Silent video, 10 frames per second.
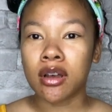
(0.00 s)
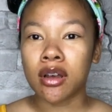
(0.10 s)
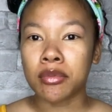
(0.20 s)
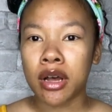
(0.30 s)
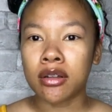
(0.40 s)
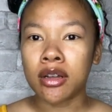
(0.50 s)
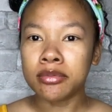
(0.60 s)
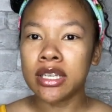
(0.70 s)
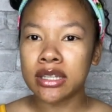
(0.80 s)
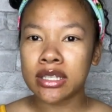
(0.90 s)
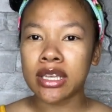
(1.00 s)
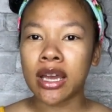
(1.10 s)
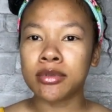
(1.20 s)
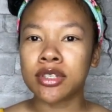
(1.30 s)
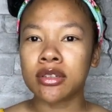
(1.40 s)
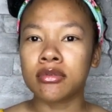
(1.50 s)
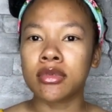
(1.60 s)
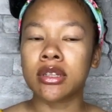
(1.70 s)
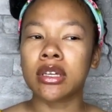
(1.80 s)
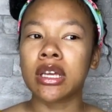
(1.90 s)
I'll update this caption
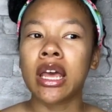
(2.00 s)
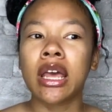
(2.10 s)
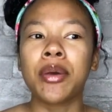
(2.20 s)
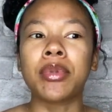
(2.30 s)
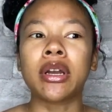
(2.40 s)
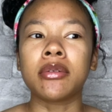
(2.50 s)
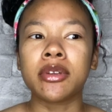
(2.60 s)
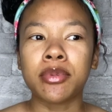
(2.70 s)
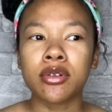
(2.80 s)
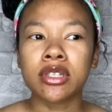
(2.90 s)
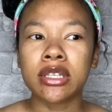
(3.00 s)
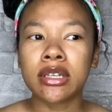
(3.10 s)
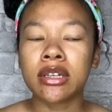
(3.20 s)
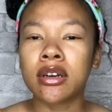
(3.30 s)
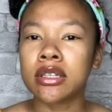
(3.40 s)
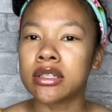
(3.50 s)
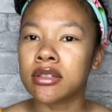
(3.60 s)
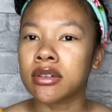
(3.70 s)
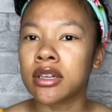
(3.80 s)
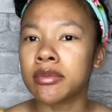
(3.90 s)
with it, but I'll be posting it on
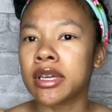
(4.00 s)
Instagram.